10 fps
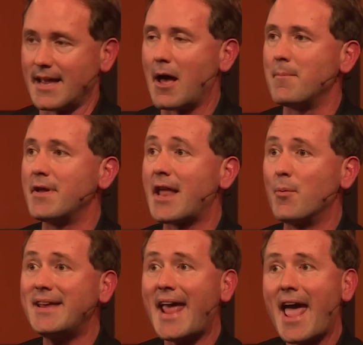Now,
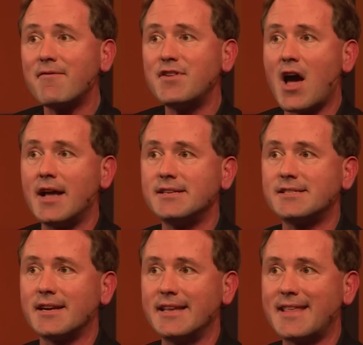we have not
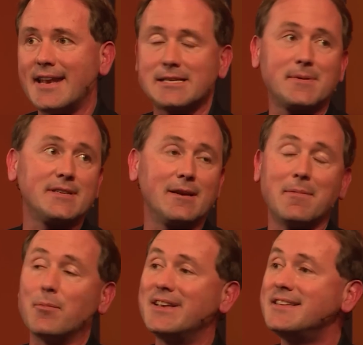studied that explicitly,
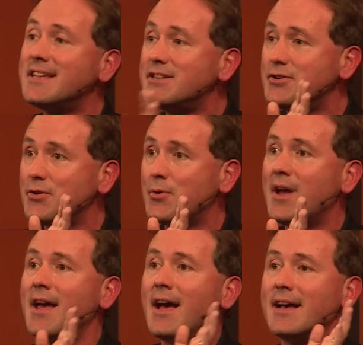but we did do
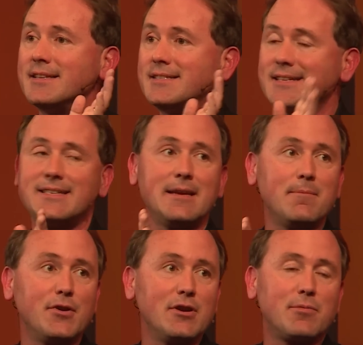a 60
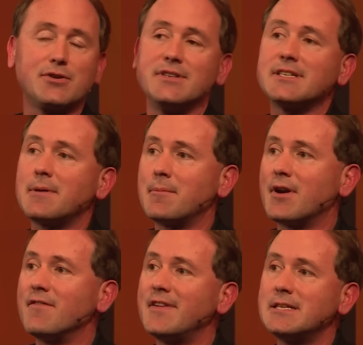million person
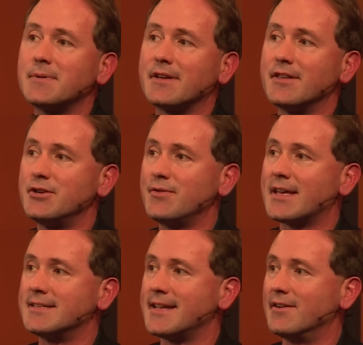experiment on Facebook in the
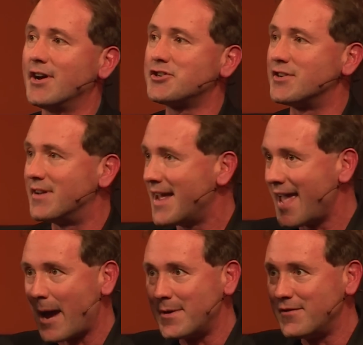2010 election.
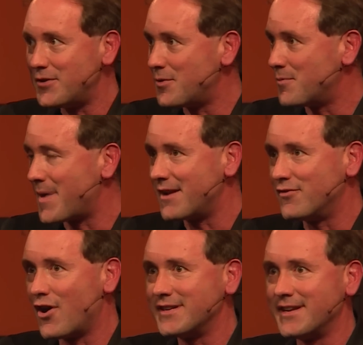How many of you might have
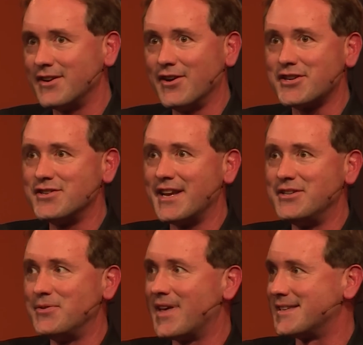logged in on election day in
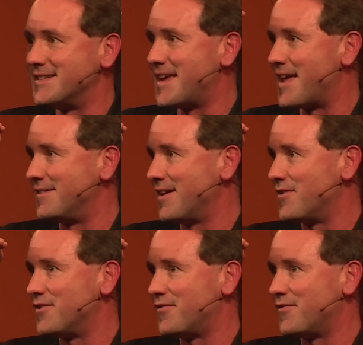2010 onto